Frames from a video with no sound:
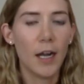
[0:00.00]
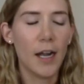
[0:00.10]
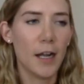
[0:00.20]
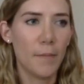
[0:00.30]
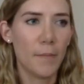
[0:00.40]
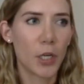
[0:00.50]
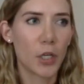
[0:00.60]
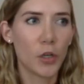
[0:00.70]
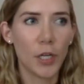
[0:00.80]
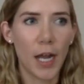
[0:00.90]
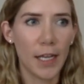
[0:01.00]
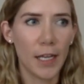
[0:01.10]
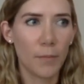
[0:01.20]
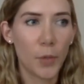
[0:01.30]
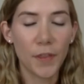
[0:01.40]
um, could
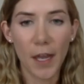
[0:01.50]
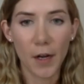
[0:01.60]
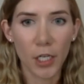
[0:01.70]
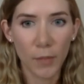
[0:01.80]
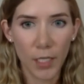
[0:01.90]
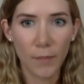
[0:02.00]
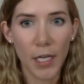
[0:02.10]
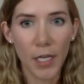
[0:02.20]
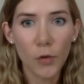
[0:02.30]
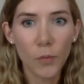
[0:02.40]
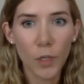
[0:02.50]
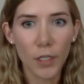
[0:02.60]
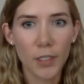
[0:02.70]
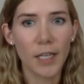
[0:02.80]
I put that argument in my own words,